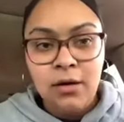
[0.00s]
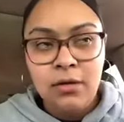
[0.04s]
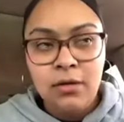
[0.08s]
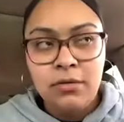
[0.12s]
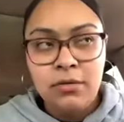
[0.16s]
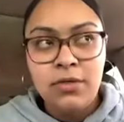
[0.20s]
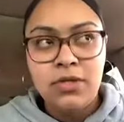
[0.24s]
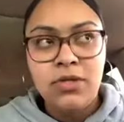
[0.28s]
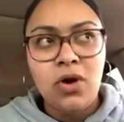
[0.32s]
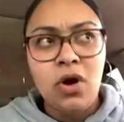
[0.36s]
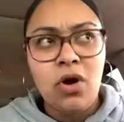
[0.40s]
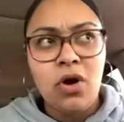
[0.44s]

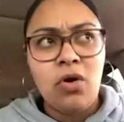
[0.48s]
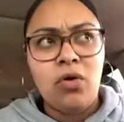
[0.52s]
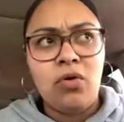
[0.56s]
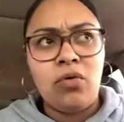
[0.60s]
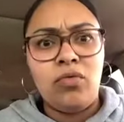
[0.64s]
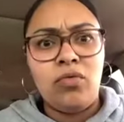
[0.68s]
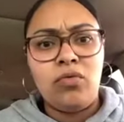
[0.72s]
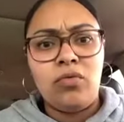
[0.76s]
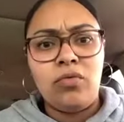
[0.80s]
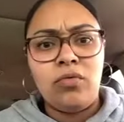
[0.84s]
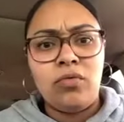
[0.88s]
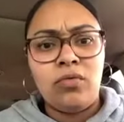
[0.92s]

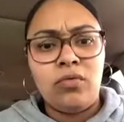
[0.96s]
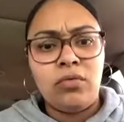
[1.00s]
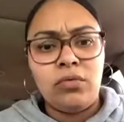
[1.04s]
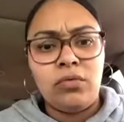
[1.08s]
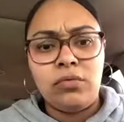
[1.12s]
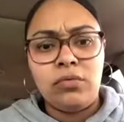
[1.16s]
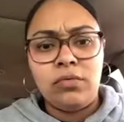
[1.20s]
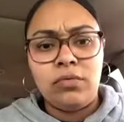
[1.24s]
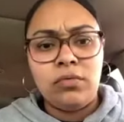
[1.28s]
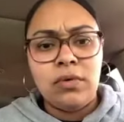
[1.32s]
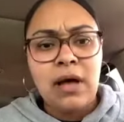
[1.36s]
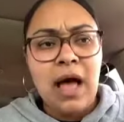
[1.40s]
So,
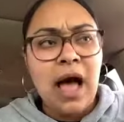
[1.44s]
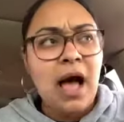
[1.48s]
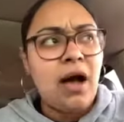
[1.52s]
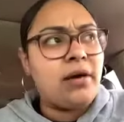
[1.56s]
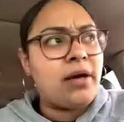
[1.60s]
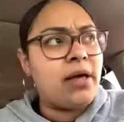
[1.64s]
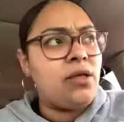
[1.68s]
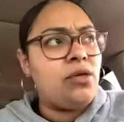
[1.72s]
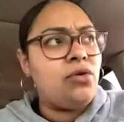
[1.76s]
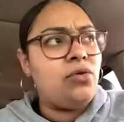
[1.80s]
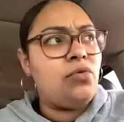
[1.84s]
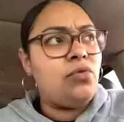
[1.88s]
how
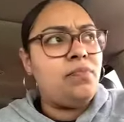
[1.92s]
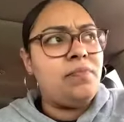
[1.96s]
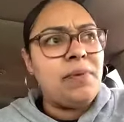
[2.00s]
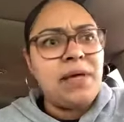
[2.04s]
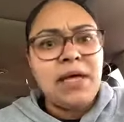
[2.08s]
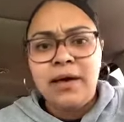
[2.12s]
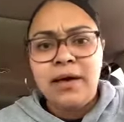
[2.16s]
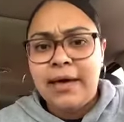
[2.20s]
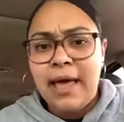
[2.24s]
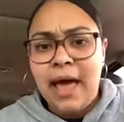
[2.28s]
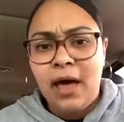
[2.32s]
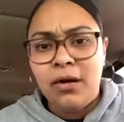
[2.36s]
can you
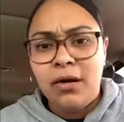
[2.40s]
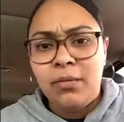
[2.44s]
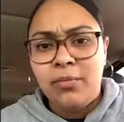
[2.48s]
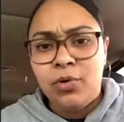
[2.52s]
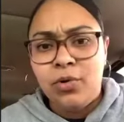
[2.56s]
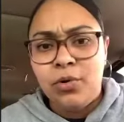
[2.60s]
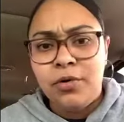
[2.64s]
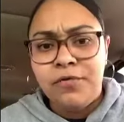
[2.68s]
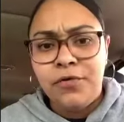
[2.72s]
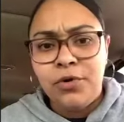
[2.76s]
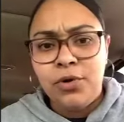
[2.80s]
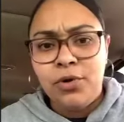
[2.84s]
be
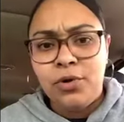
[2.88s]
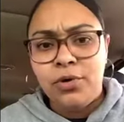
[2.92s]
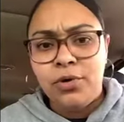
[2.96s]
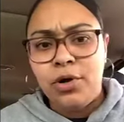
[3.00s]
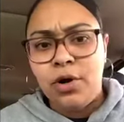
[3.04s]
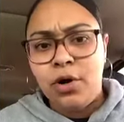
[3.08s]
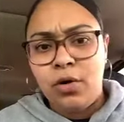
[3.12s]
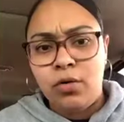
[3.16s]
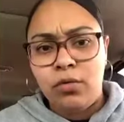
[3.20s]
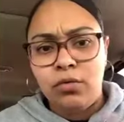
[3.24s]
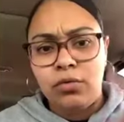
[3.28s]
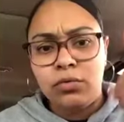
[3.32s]
accountable if you don't
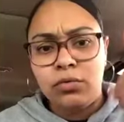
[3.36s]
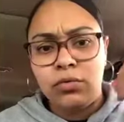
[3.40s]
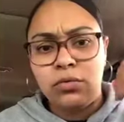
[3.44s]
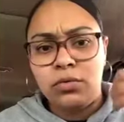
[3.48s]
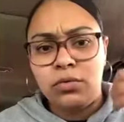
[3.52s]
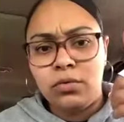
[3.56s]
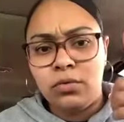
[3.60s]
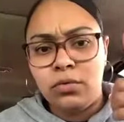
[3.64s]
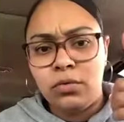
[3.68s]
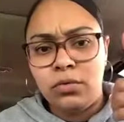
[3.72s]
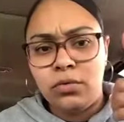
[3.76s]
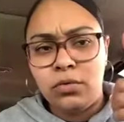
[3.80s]
know
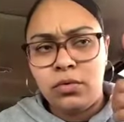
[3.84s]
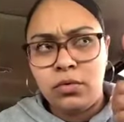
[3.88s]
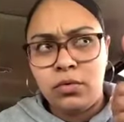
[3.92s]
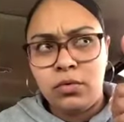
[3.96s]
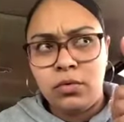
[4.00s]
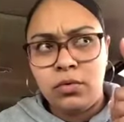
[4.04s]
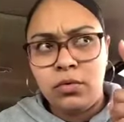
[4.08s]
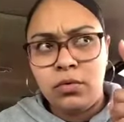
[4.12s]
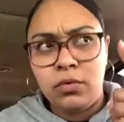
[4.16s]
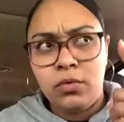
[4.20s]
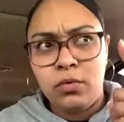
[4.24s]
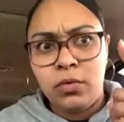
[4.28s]

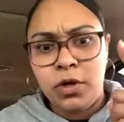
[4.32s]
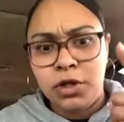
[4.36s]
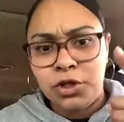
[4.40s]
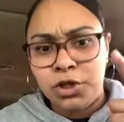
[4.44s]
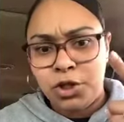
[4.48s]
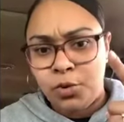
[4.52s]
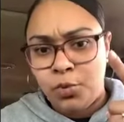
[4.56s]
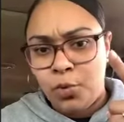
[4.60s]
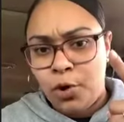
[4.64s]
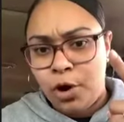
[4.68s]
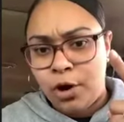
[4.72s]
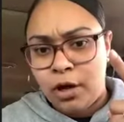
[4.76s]
what
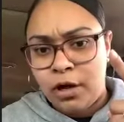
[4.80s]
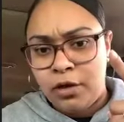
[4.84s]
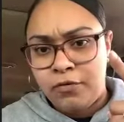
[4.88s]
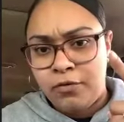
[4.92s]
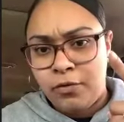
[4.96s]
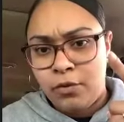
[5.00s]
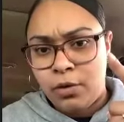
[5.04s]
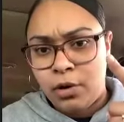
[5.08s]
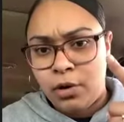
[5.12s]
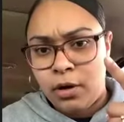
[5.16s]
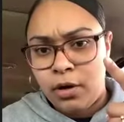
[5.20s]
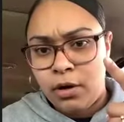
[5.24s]
you're working
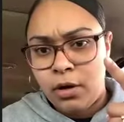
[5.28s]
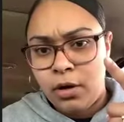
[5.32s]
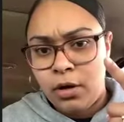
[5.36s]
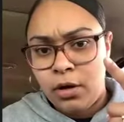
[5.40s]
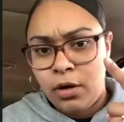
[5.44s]
for,